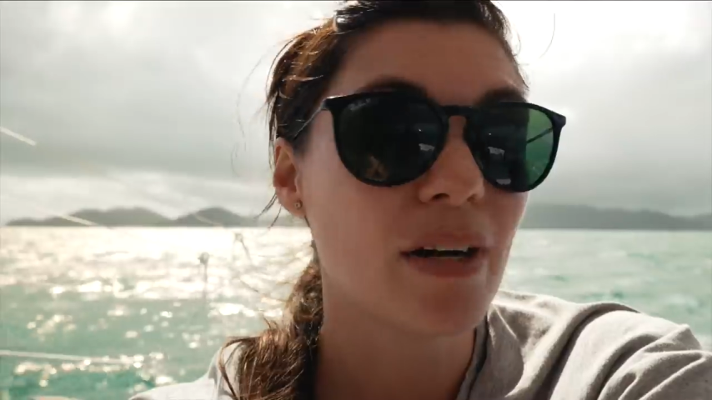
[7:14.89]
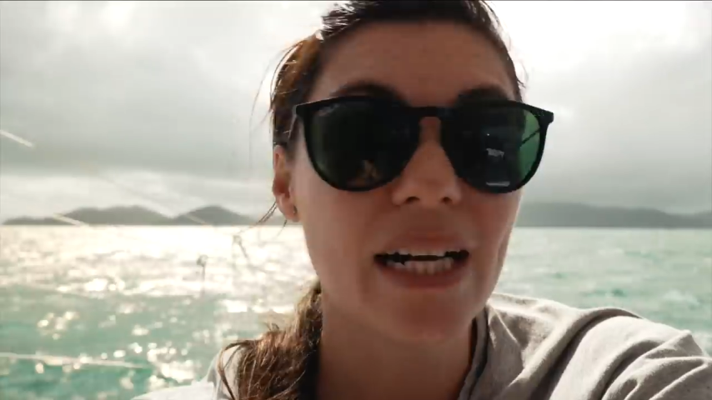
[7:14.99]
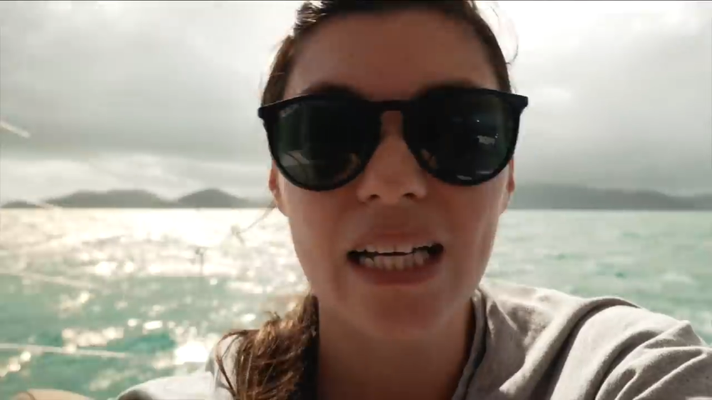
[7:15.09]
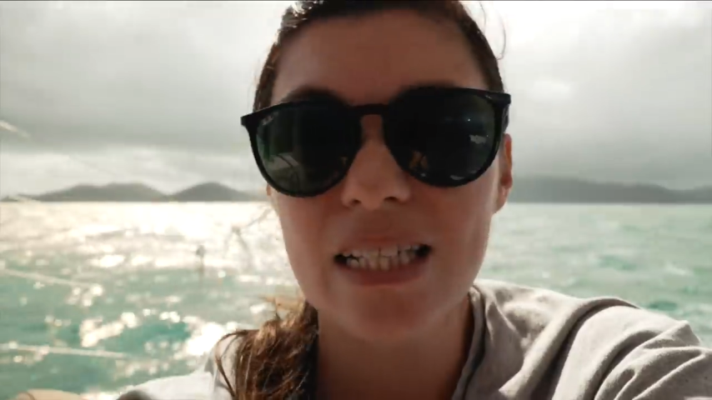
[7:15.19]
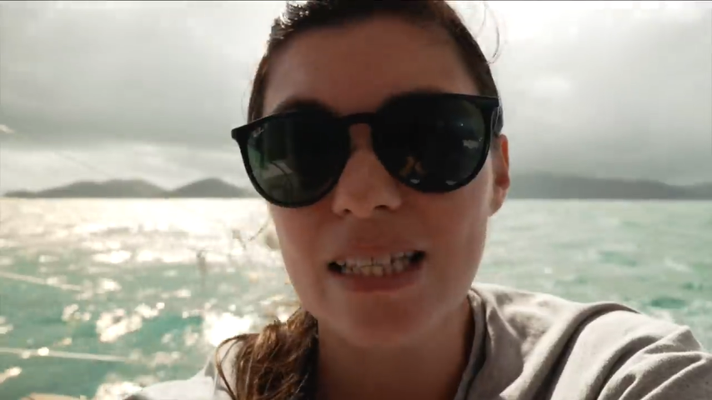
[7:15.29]

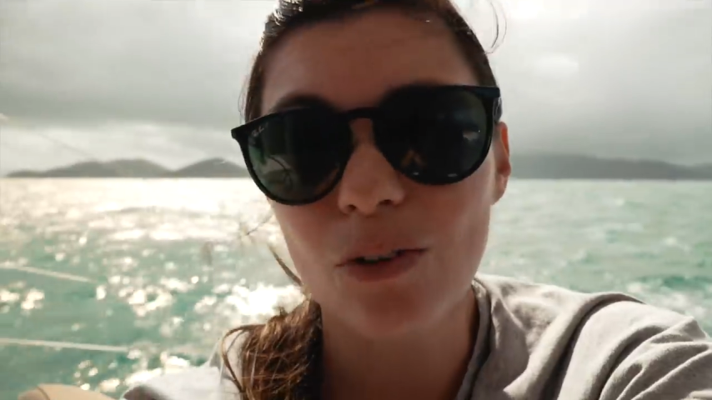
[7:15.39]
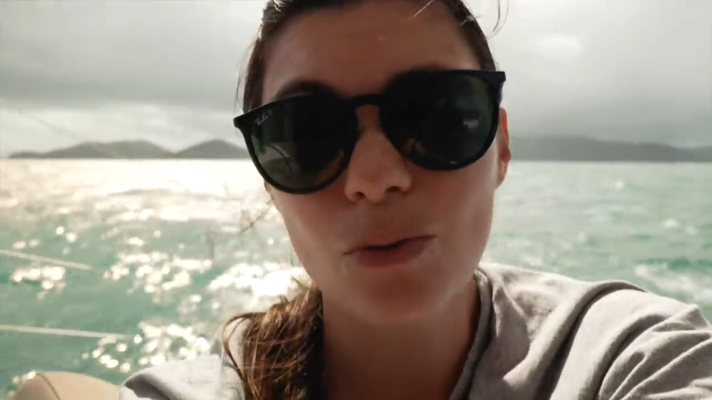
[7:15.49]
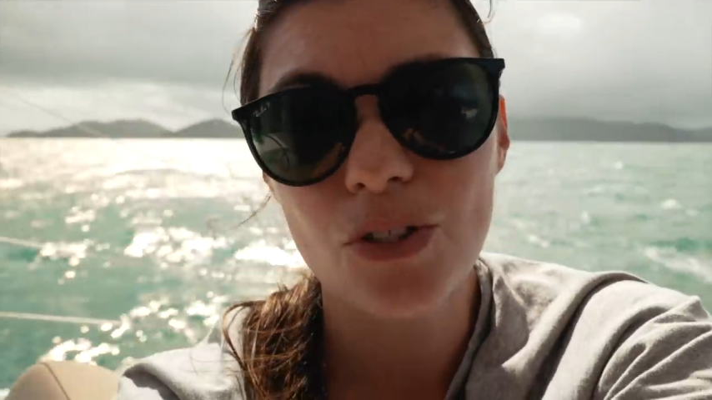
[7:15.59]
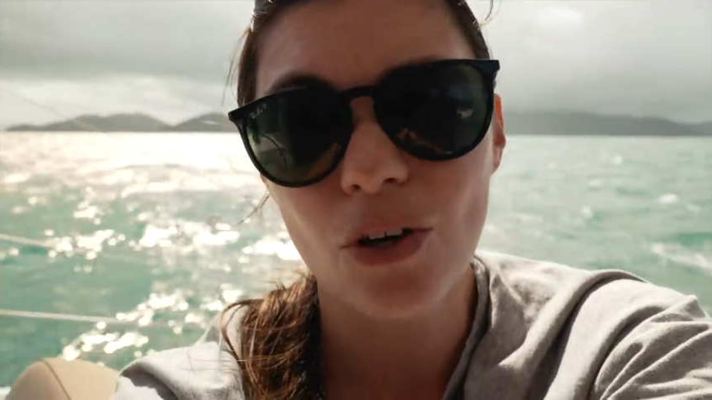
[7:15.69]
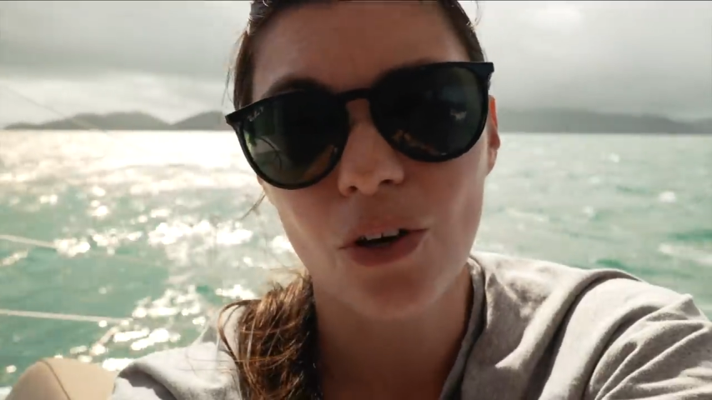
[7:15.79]
readings, and
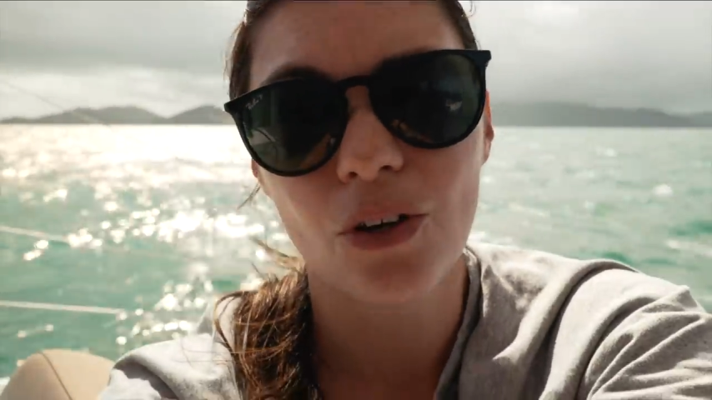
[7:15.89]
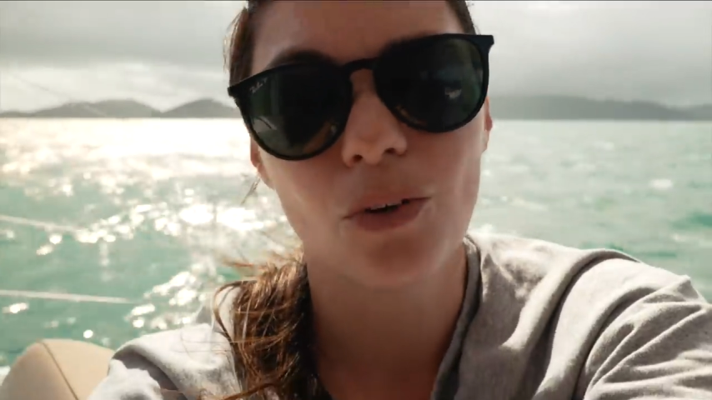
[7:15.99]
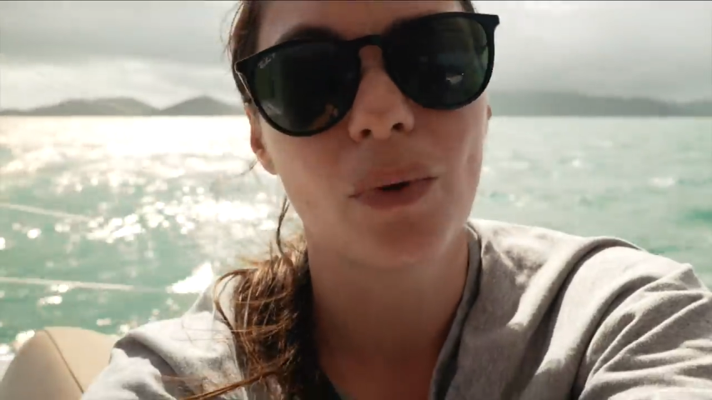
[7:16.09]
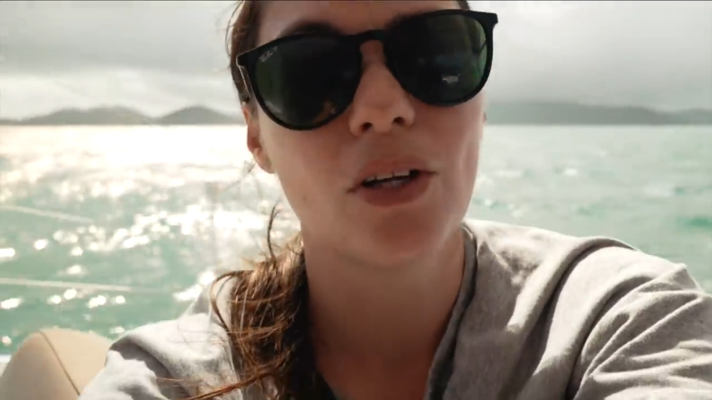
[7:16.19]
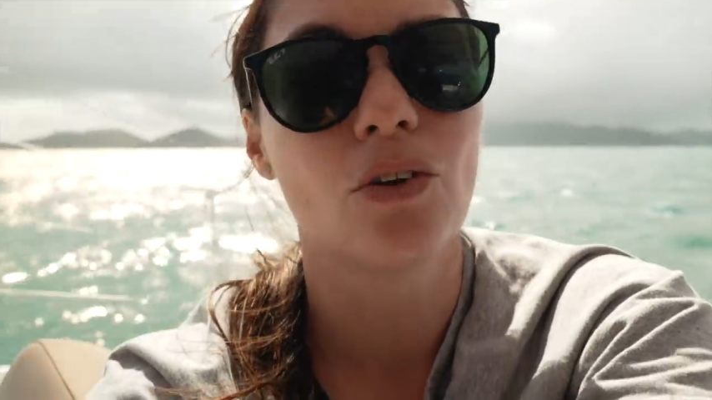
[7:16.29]
also
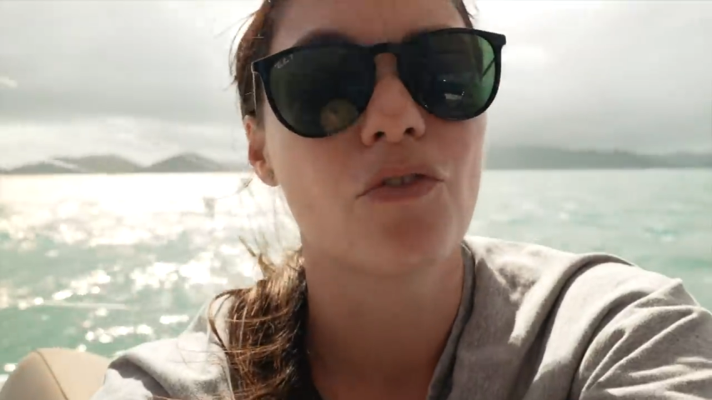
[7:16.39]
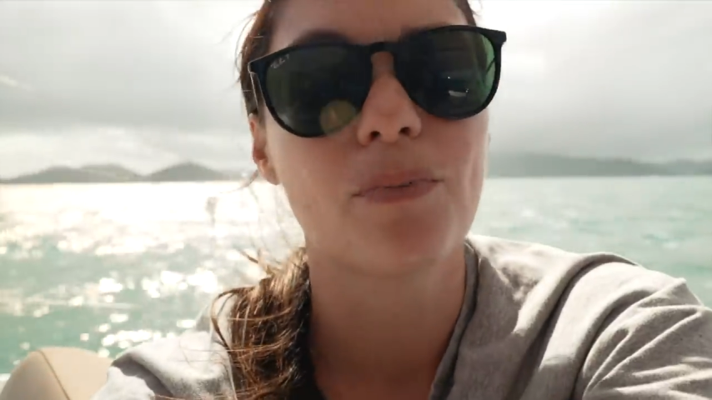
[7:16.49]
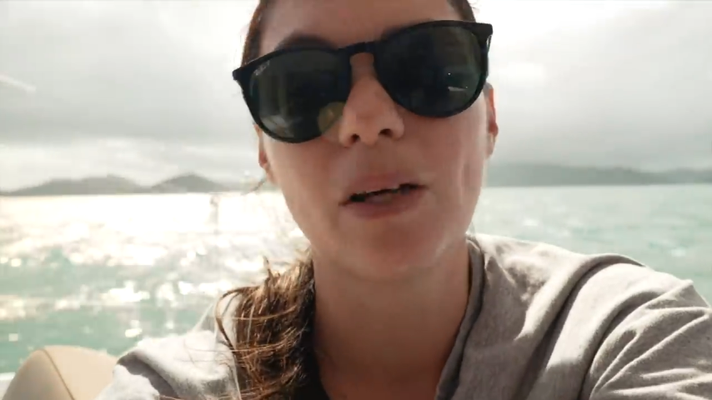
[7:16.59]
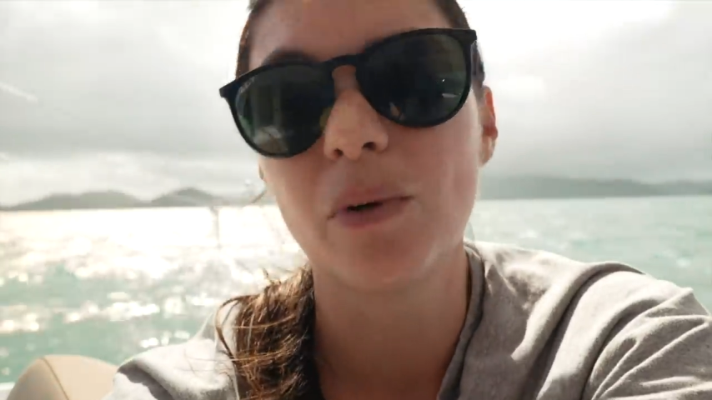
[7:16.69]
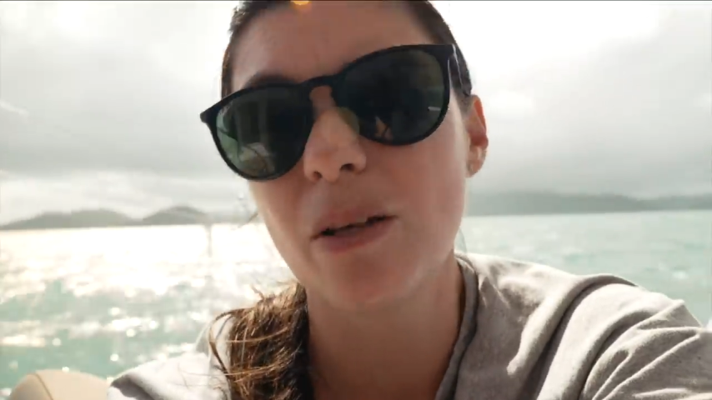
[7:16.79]
when you're not
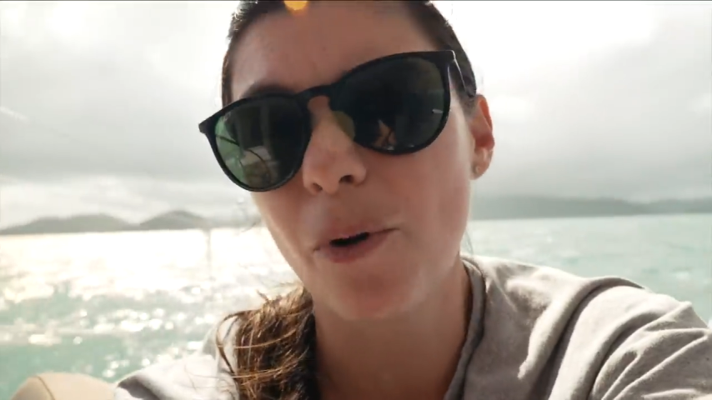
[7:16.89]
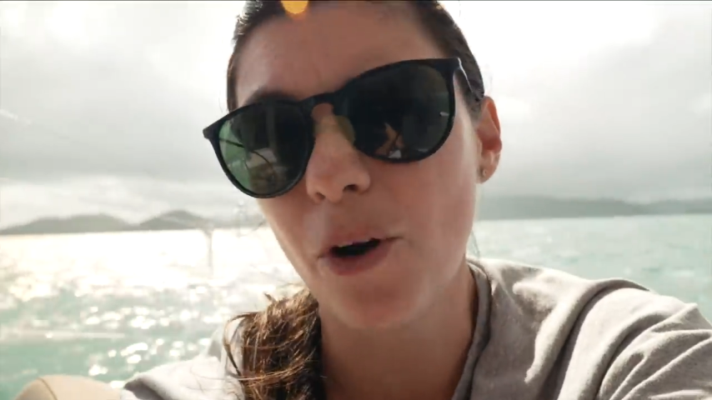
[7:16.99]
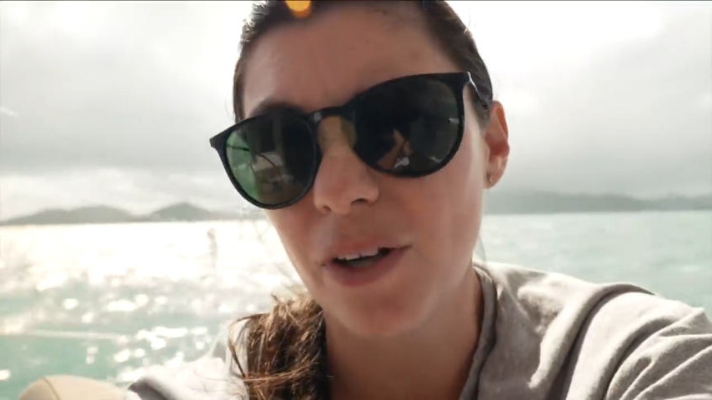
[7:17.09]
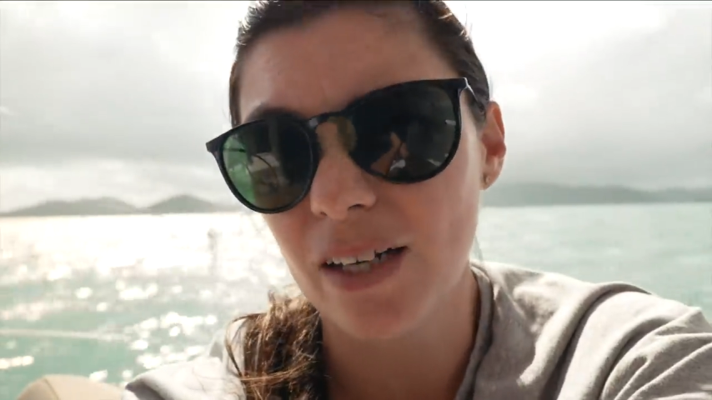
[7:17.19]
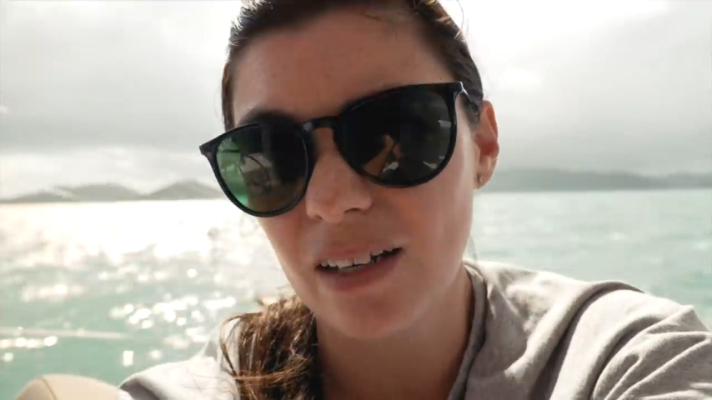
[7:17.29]
familiar with the boat.